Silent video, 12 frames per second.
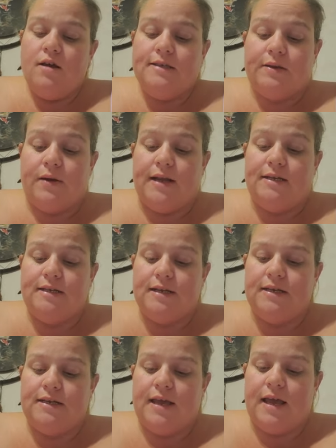So I
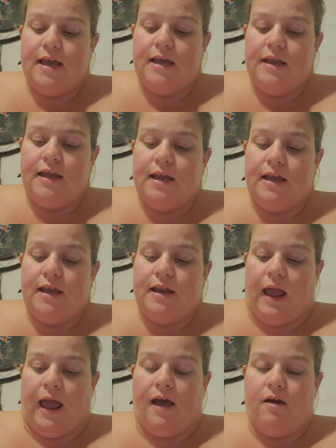did get
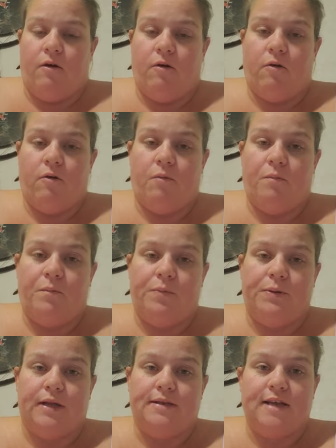an at home
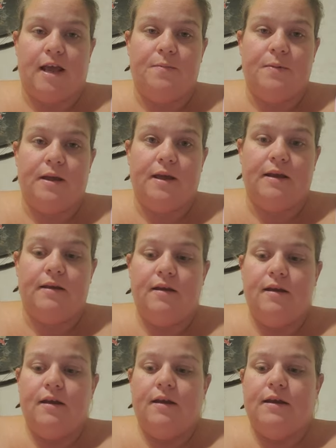blood typing
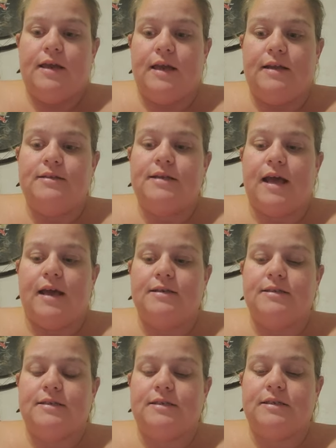kit
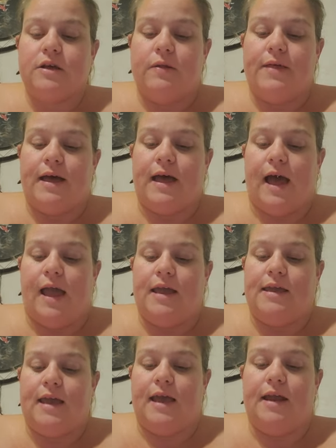test so that I
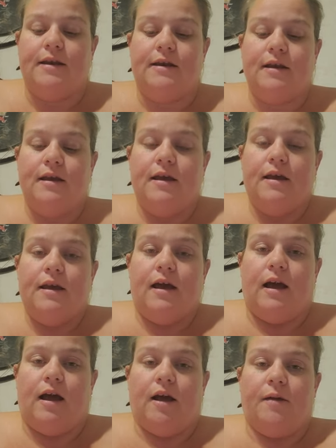can
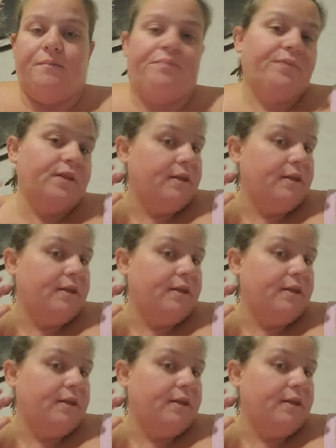um,